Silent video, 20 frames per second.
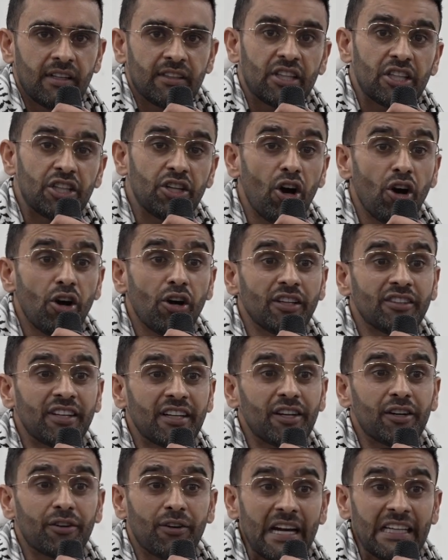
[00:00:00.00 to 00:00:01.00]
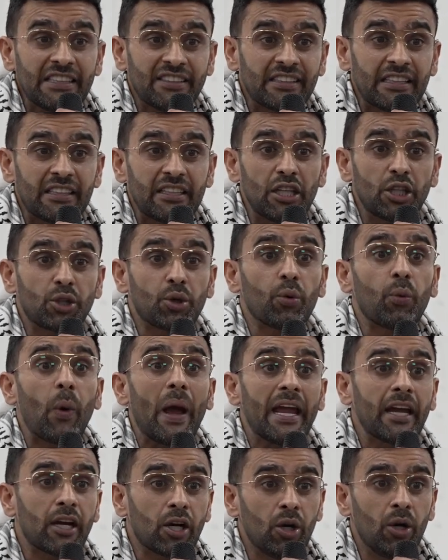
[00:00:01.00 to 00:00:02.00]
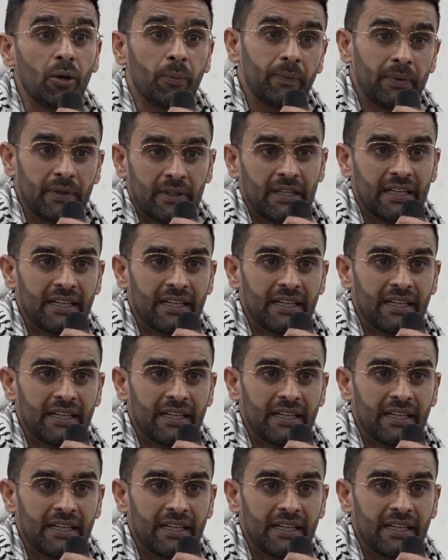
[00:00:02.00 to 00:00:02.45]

The younger generation need to wake up.